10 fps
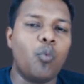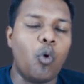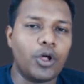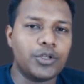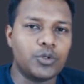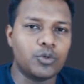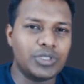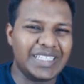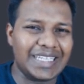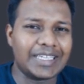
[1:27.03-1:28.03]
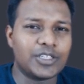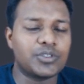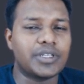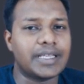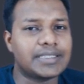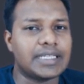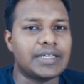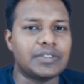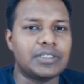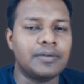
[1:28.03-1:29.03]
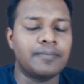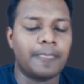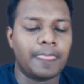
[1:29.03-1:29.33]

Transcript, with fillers: want to take it to the next level